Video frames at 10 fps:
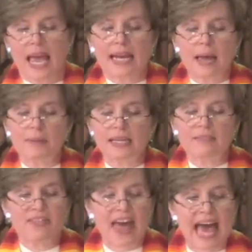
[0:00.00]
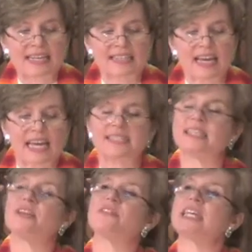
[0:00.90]
And I believe that is
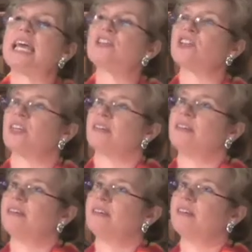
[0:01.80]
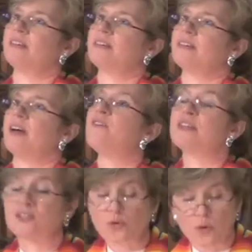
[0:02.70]
the invitation of
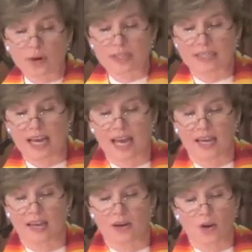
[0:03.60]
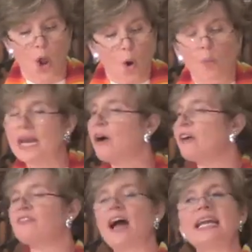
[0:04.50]
this story today. We are
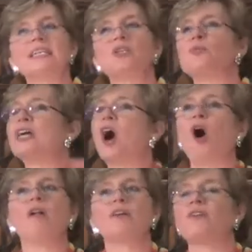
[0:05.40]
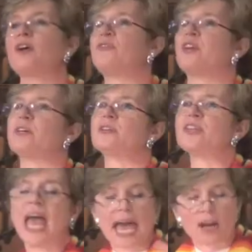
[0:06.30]
invited to bring all of our
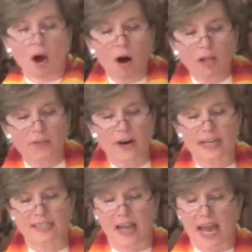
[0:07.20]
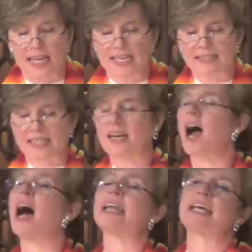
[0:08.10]
fears and all of our anxieties to
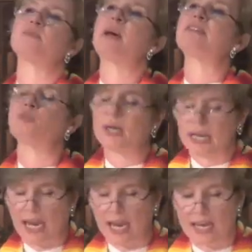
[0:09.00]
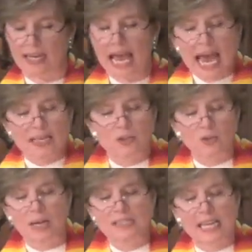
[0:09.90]
God as best we can, and to
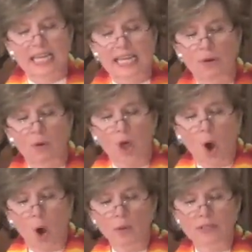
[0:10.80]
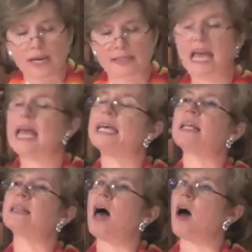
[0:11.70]
trust that he will hold us in
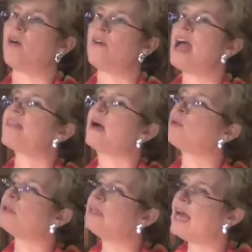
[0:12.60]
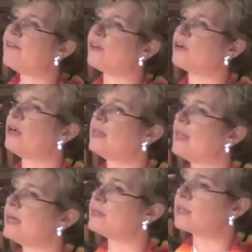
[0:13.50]
a love that will never
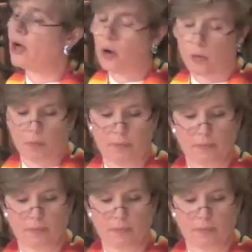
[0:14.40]
let us go.